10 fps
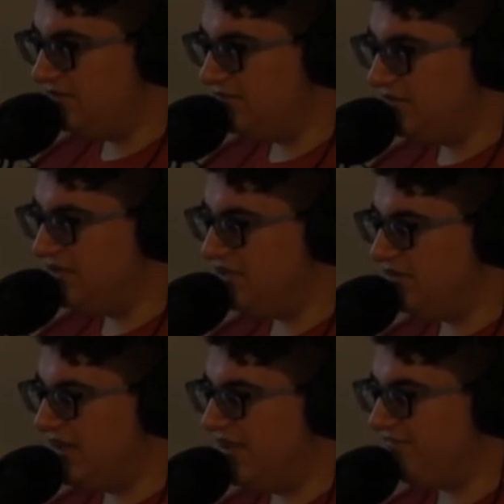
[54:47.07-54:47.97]
but you
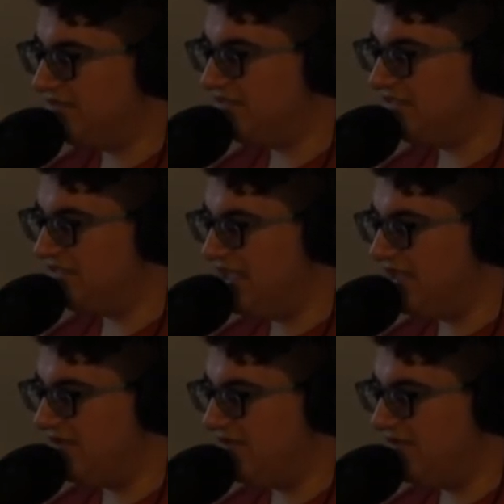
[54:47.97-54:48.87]
don't have to say
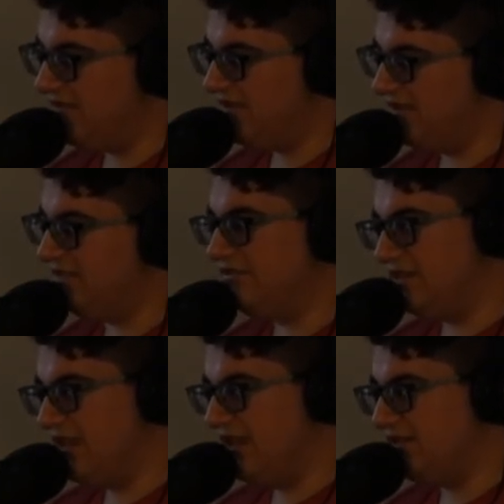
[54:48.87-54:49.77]
it until
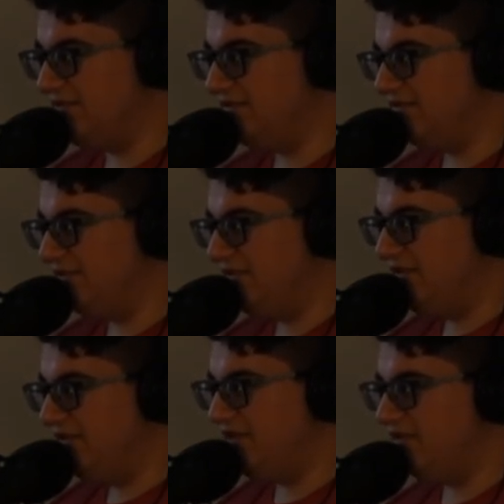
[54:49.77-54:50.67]
the end. Yeah.
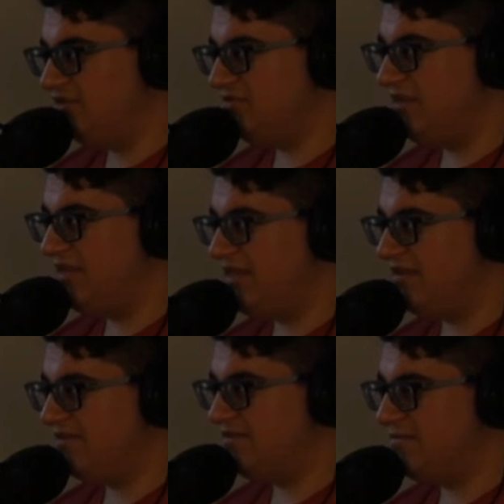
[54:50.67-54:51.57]
It can just be
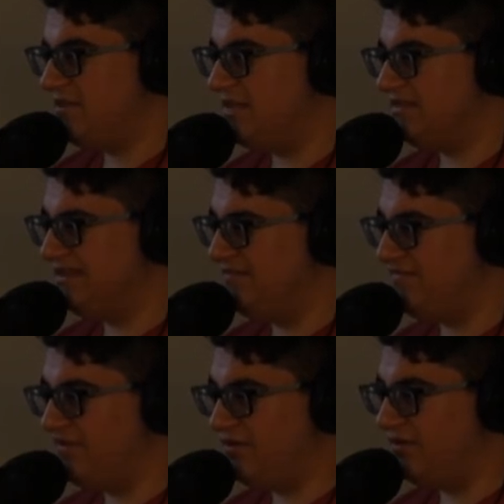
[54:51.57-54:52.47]
like something that's
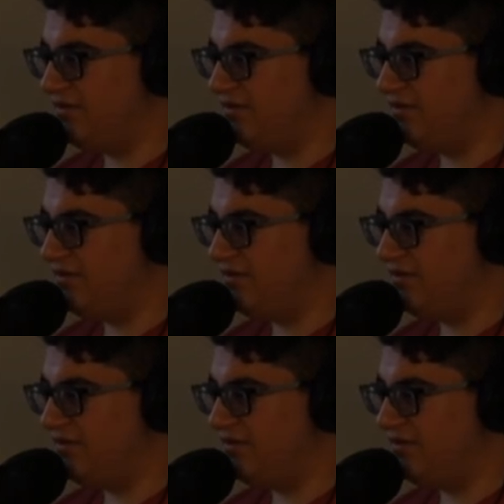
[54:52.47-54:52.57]
inferred